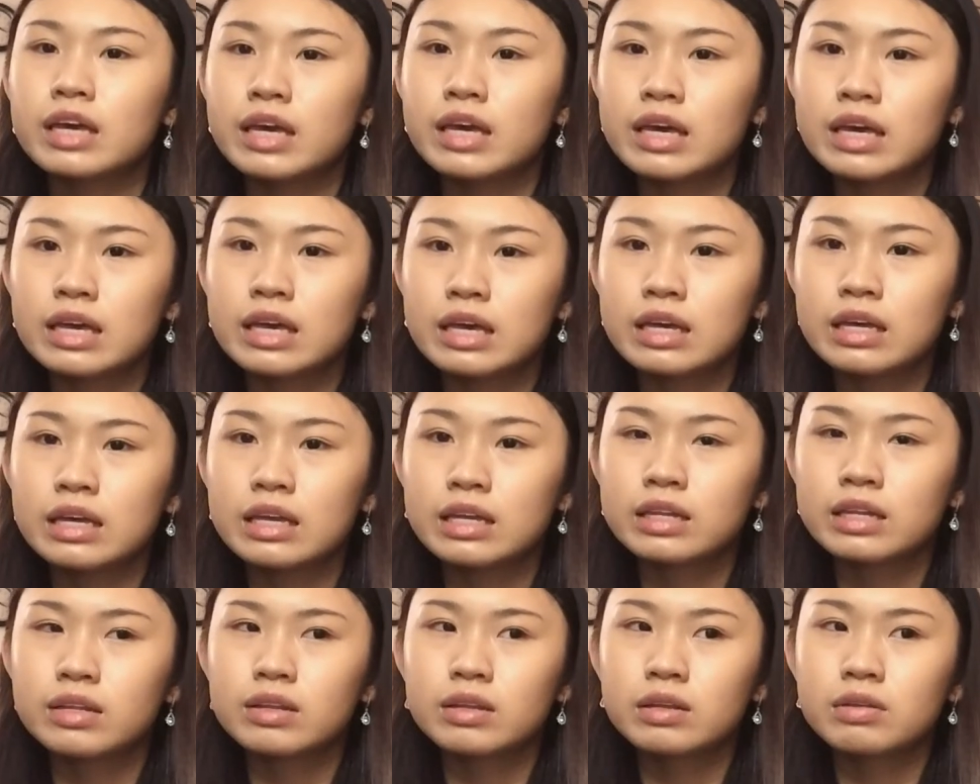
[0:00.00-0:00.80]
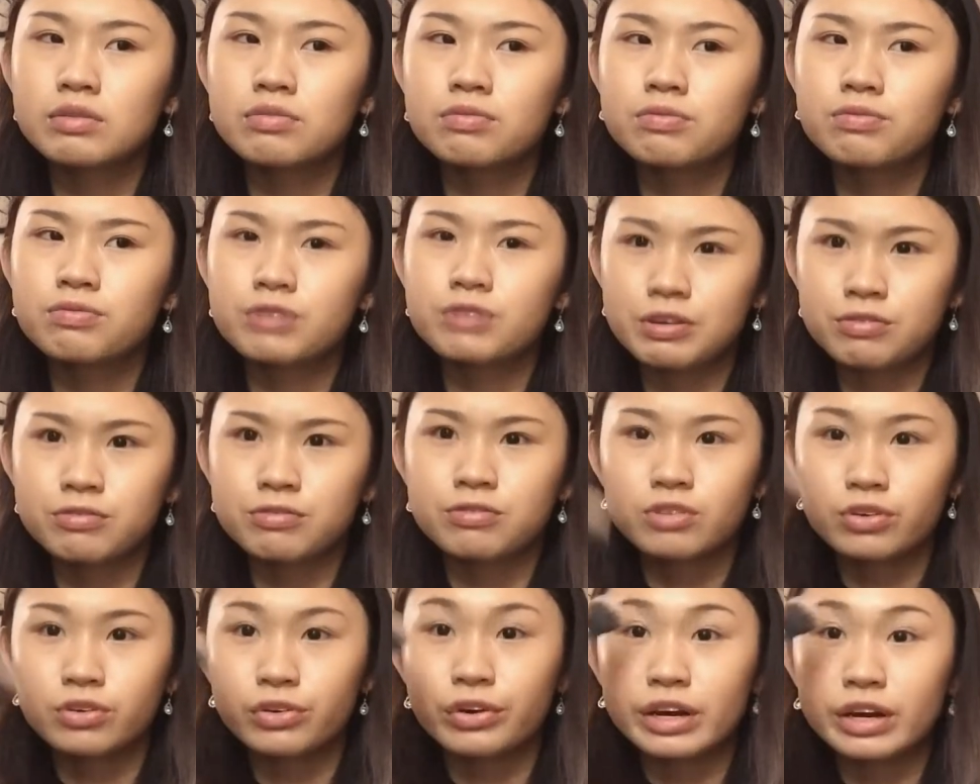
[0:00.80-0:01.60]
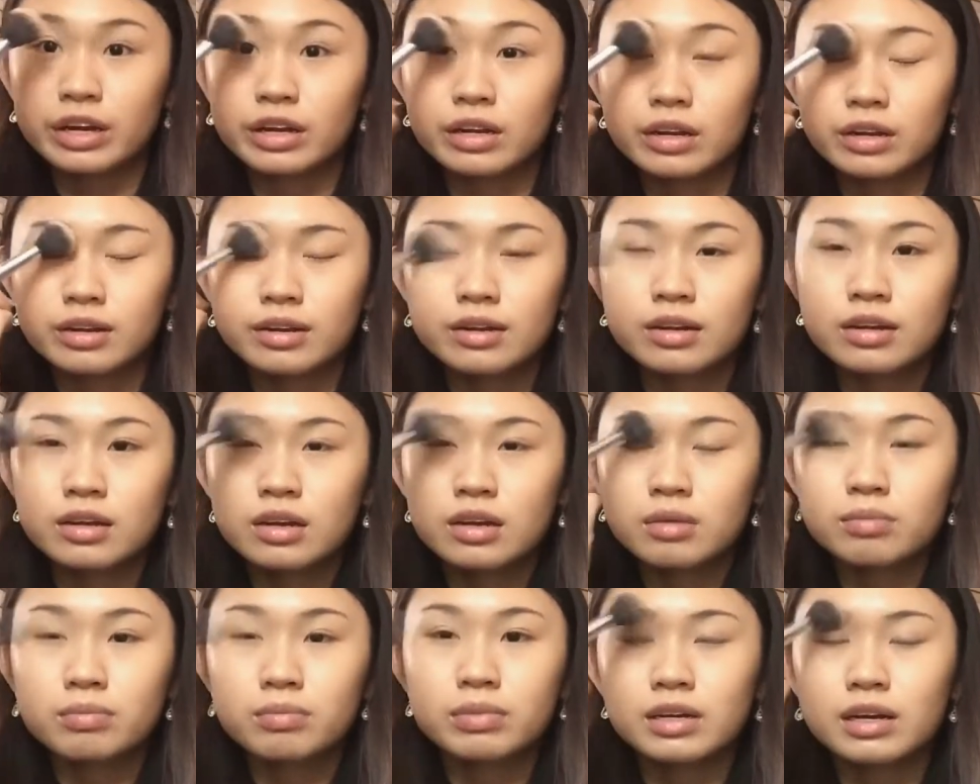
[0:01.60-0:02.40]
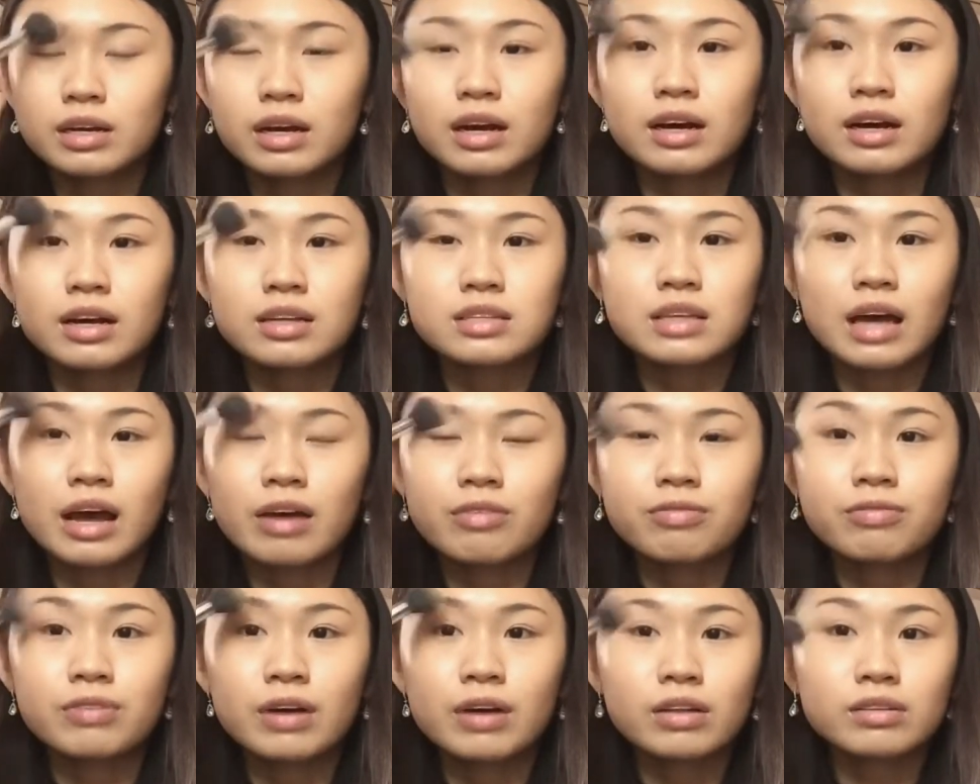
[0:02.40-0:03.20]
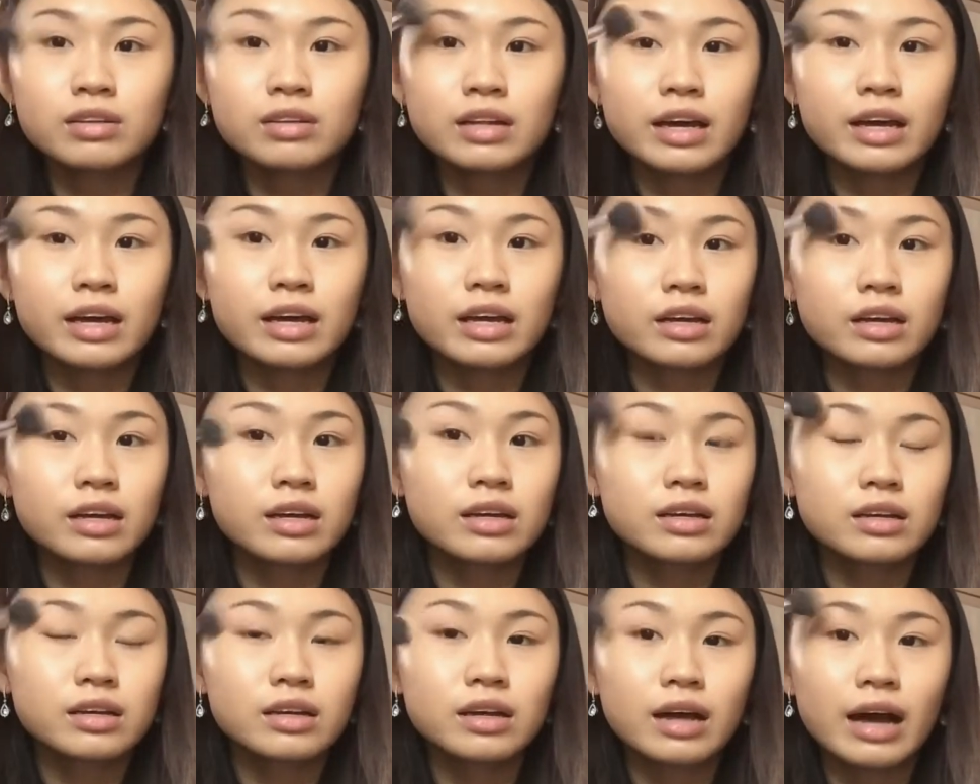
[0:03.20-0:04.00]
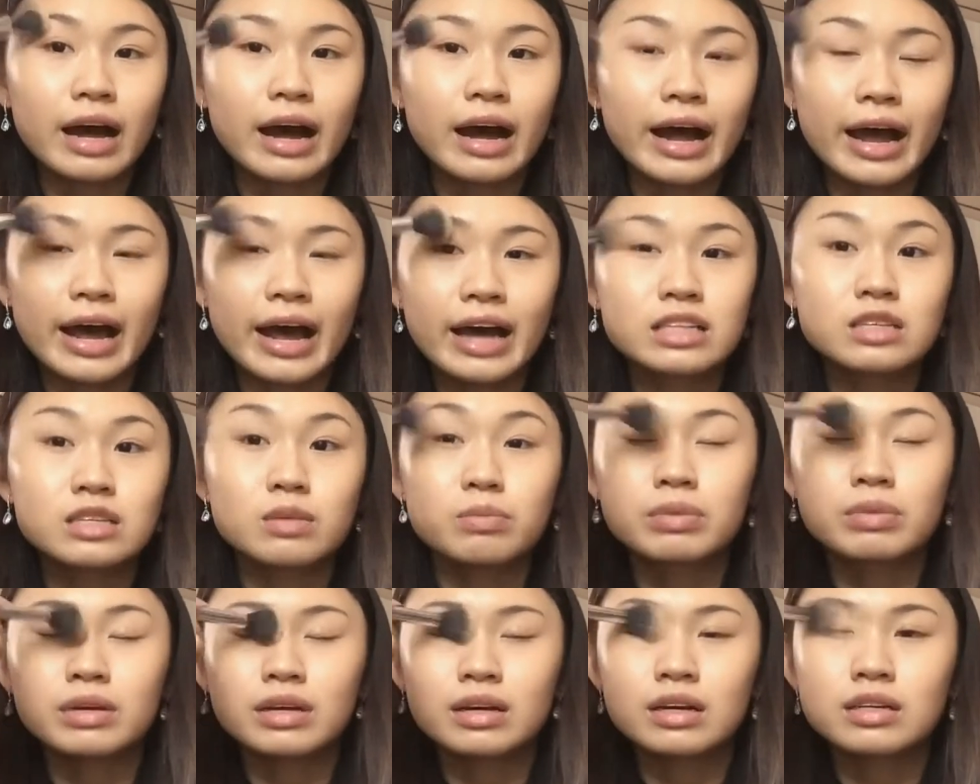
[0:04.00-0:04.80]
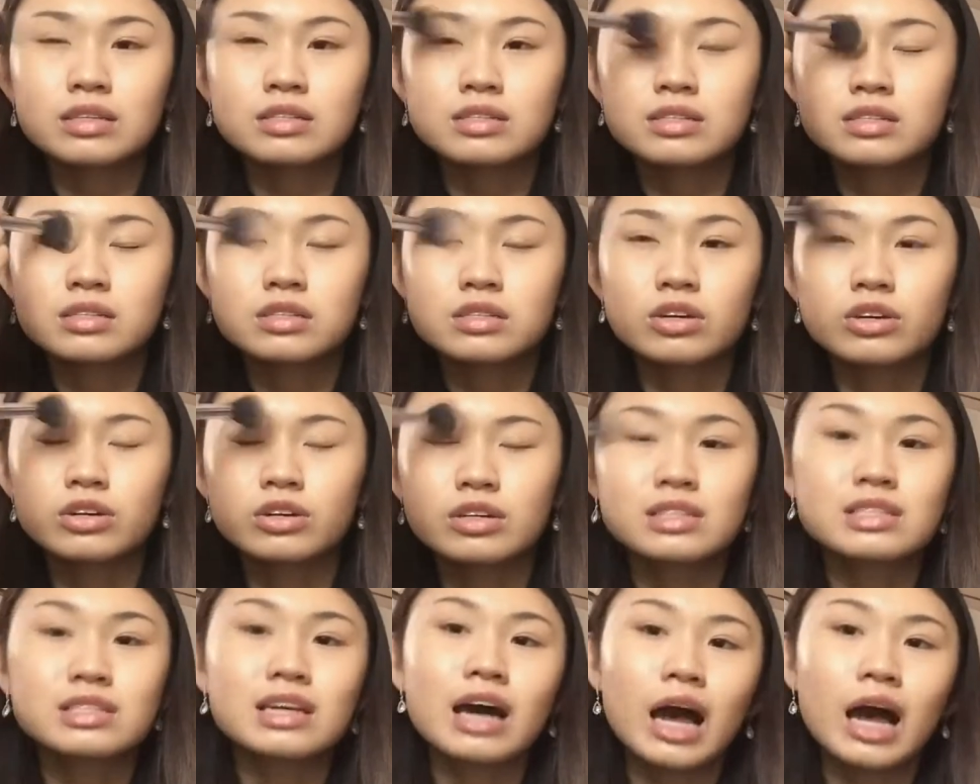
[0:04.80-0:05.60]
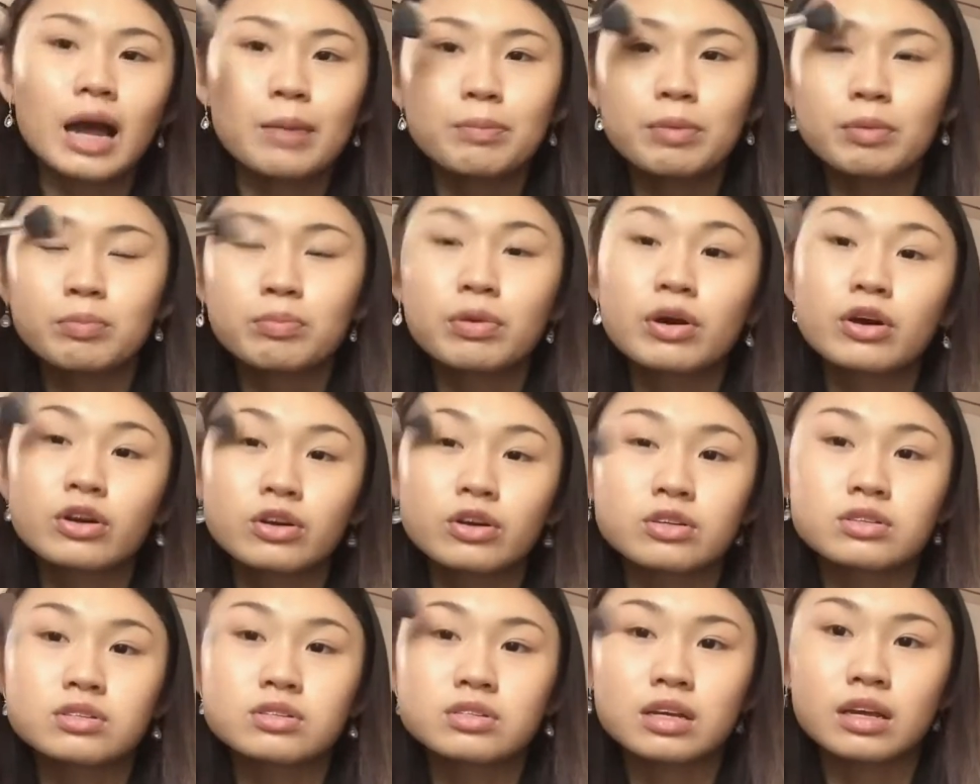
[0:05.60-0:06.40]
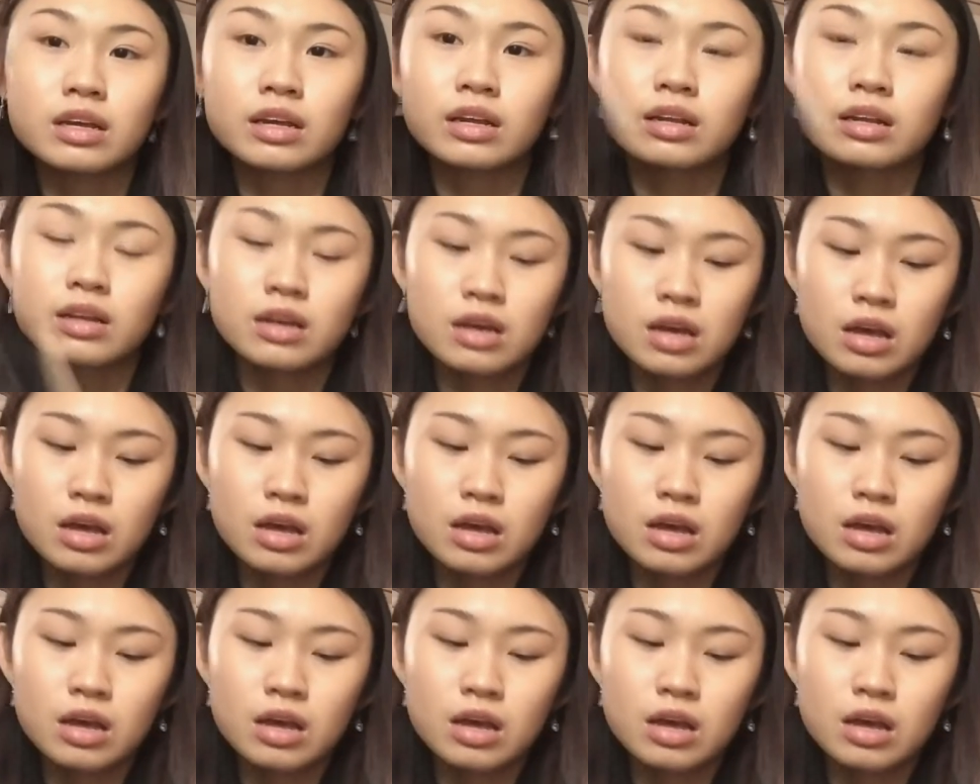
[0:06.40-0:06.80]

in 5th grade because I felt like I had to be a certain type of person